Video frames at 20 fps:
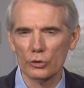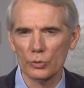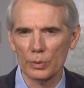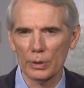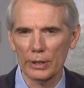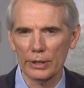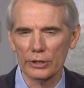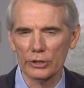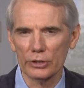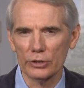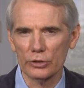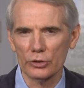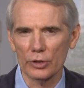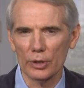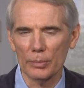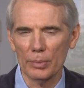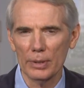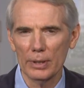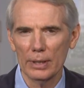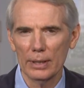
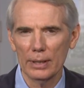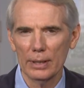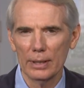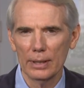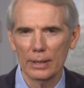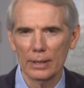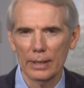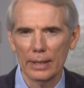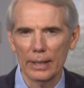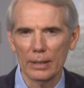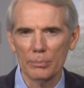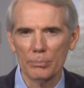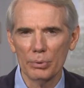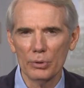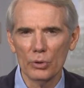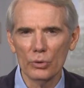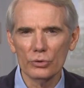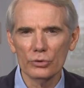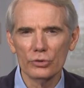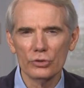relationship and
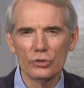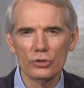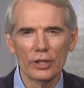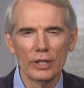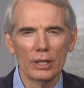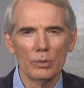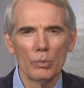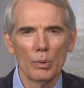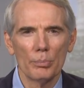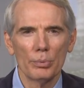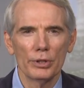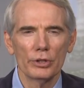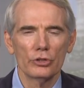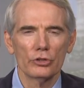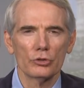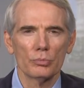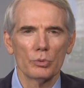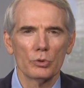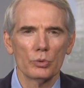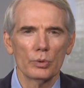build sustainable
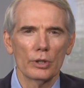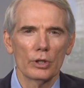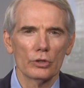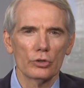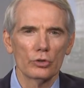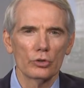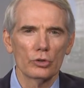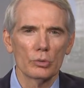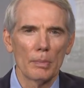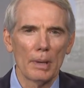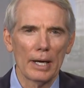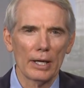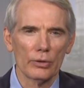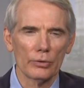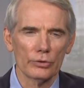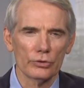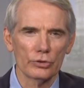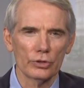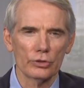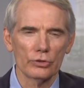bridges between our two
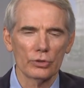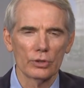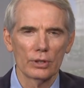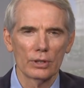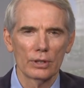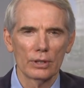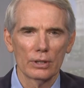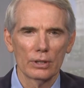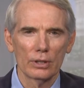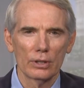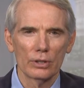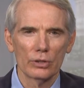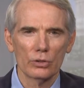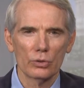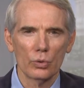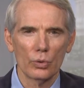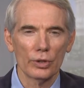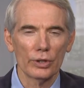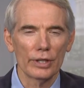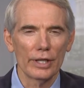democracies
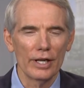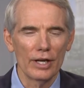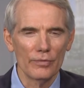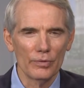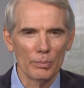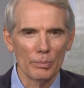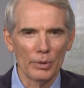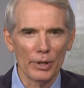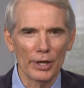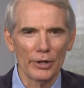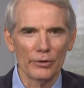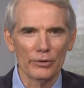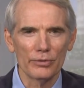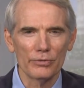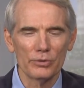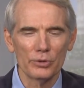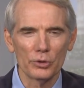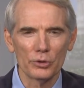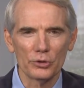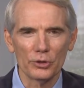toward an ever brighter
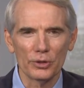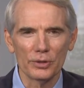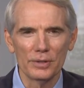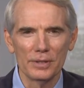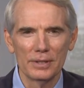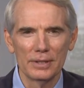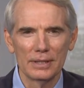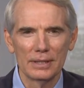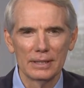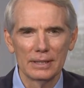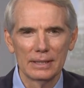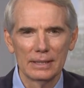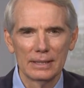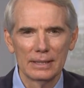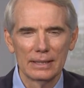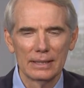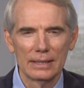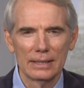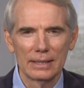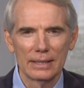future.
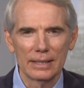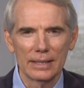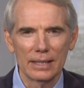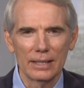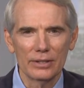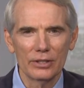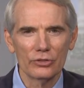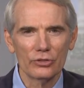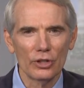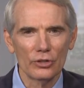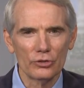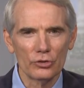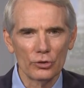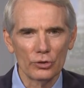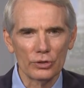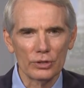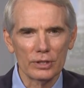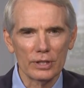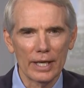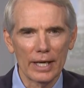In these
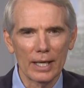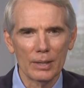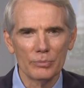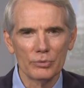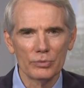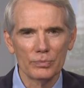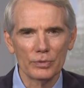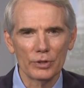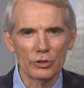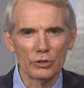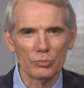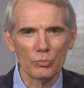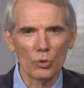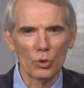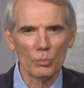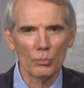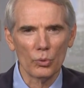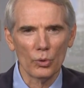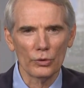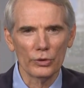uncertain times, it is more
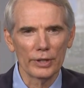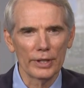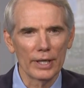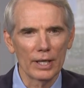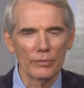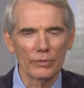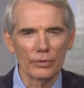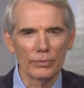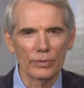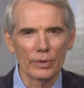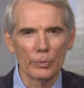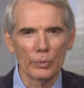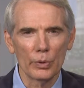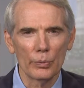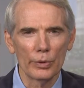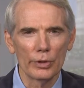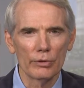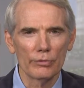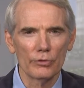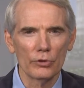important than ever that we
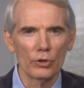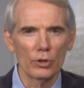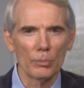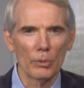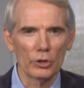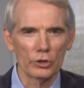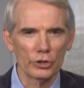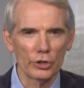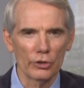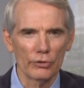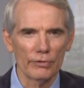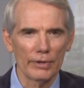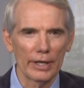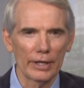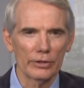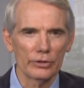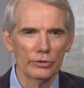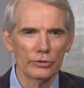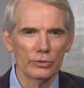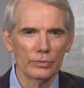reaffirm our shared
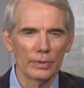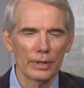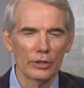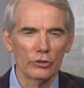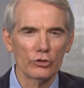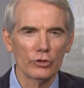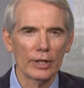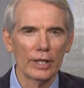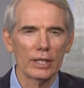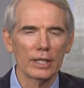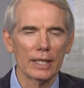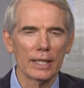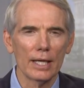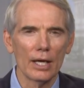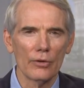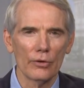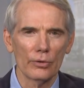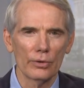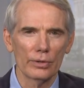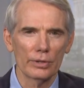values and stand
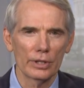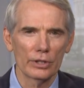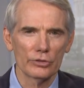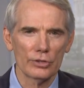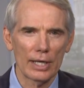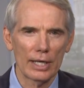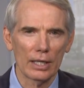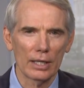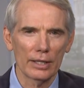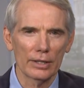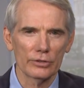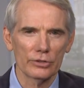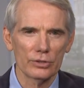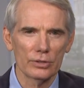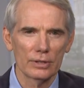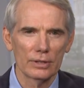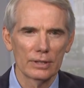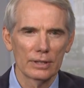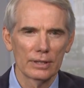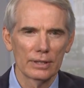together as allies.
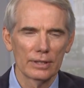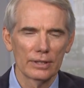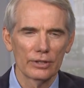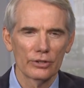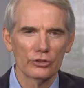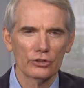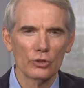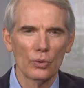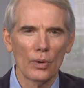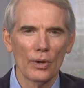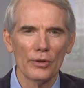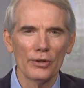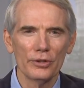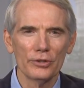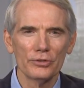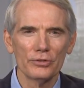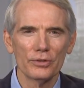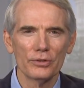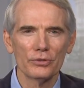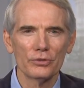So on
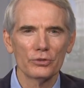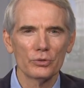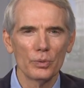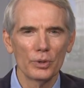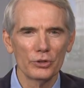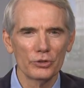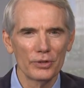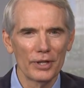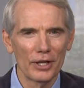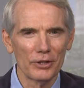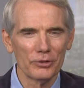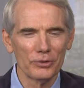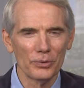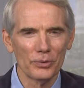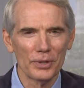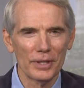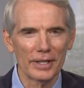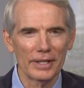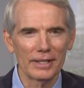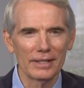this Swiss National
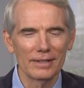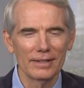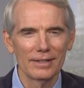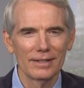Day,